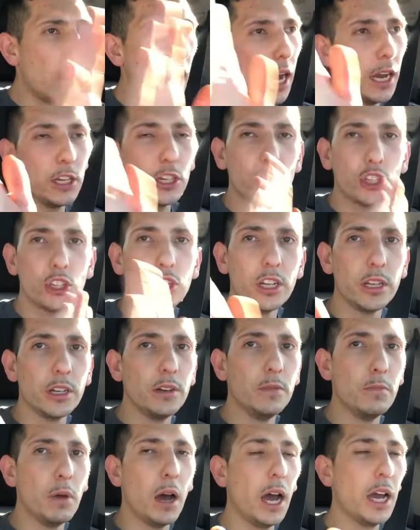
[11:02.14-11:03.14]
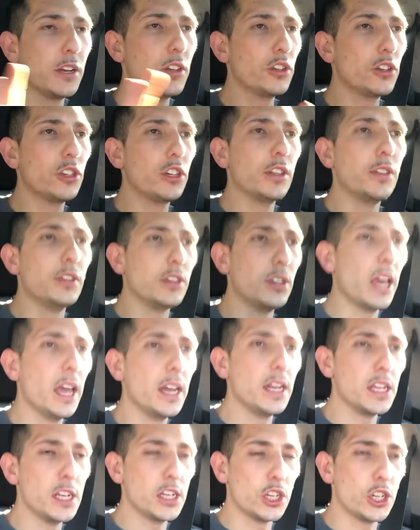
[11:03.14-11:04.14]
I just did the
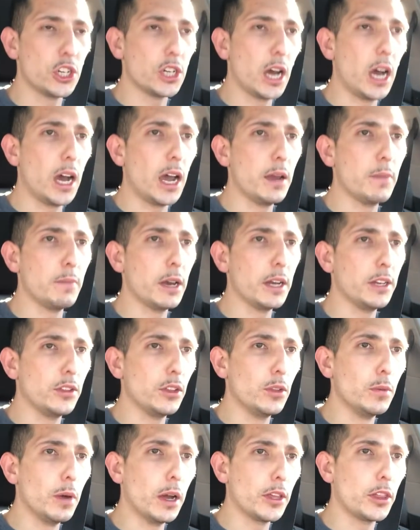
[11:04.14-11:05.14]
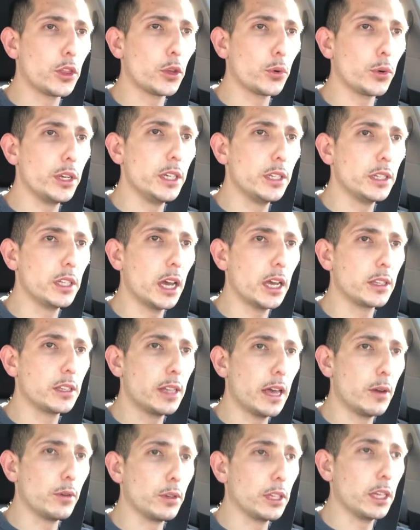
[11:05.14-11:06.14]
10 each time. I did my 3 sets,
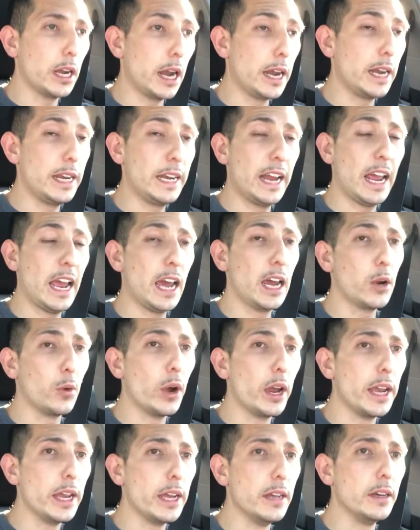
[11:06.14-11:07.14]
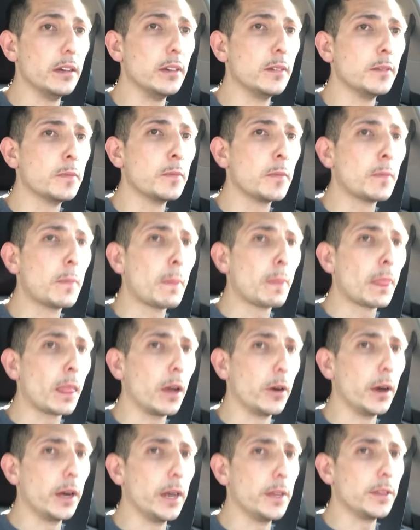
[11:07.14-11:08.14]
and that was it. I didn't add weight
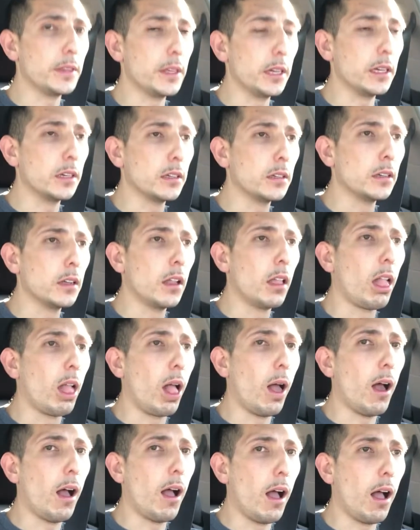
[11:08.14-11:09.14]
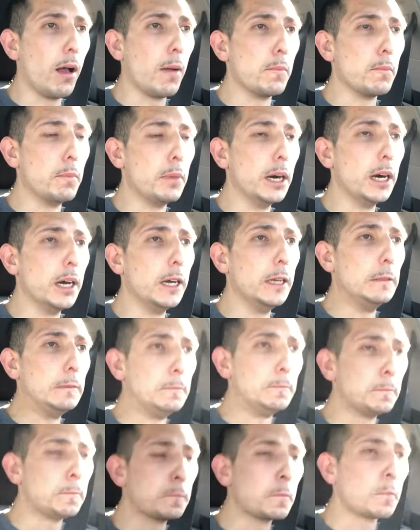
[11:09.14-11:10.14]
or anything. But
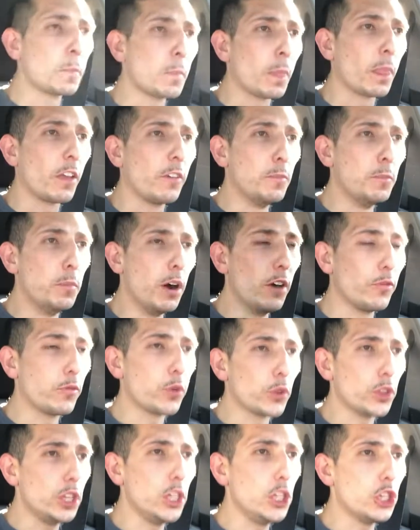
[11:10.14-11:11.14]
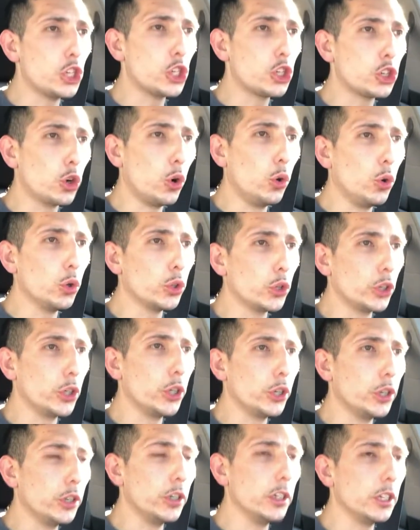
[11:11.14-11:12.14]
for the
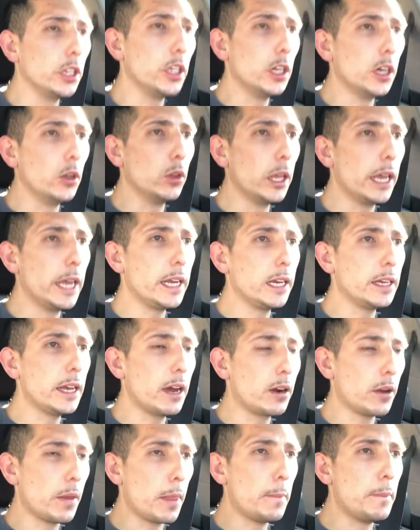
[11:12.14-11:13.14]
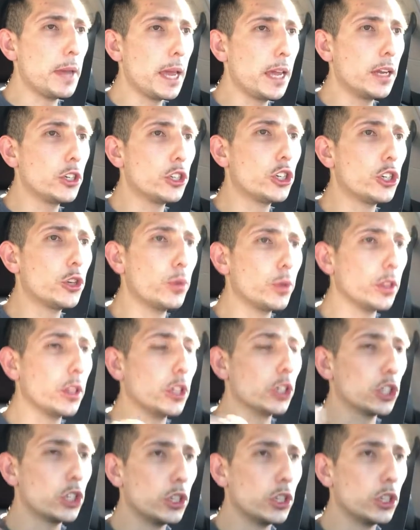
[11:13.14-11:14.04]
shoulder, laying down on the bench, doing